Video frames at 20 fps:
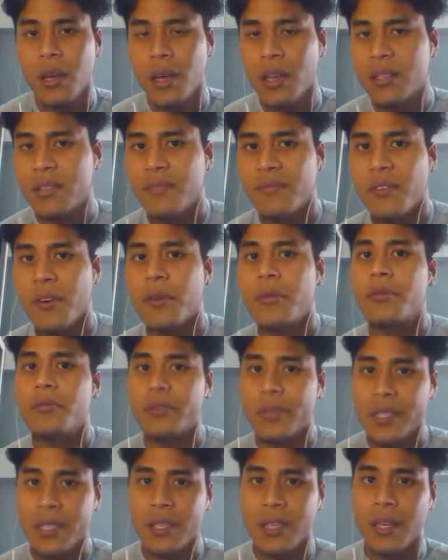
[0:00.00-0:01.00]
It's very
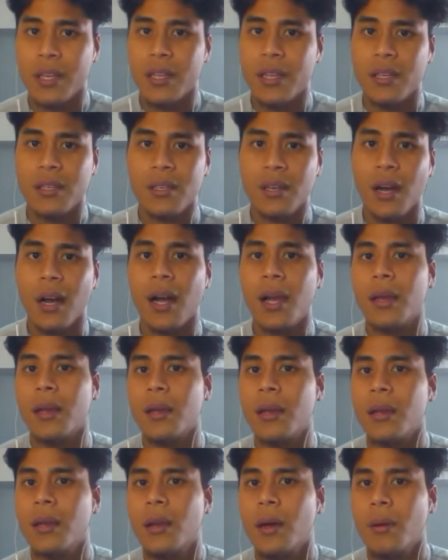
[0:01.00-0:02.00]
risky. There's a
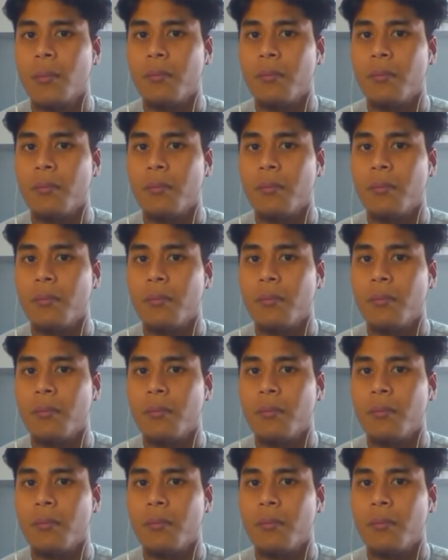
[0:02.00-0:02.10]
high